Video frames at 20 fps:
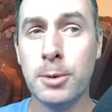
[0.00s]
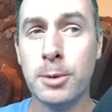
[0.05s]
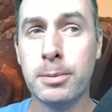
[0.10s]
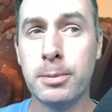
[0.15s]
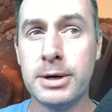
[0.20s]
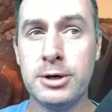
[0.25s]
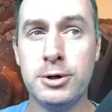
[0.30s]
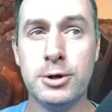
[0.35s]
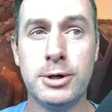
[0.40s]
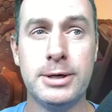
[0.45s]
Still
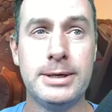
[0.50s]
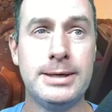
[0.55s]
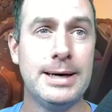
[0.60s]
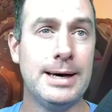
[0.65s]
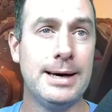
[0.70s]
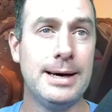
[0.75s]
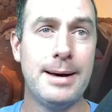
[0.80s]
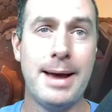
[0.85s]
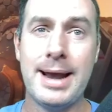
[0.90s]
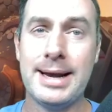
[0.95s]
pretty good.
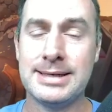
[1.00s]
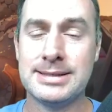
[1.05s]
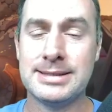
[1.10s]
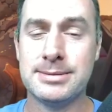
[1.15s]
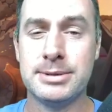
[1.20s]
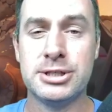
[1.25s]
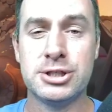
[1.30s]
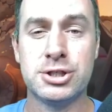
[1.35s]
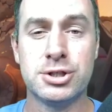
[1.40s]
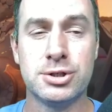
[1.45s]
Adding
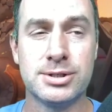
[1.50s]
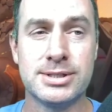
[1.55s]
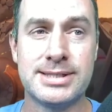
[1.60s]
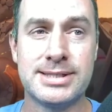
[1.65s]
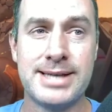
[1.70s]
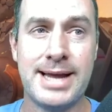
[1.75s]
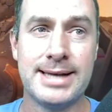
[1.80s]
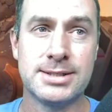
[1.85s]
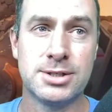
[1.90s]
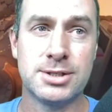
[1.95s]
some additional
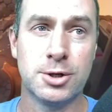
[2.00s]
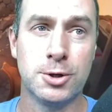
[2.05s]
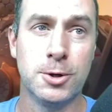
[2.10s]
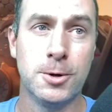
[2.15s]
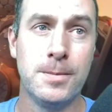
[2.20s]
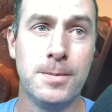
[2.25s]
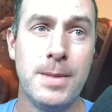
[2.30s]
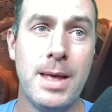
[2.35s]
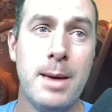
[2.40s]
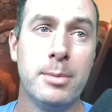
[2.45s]
stats to
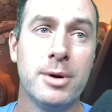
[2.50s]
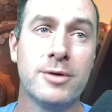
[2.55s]
her.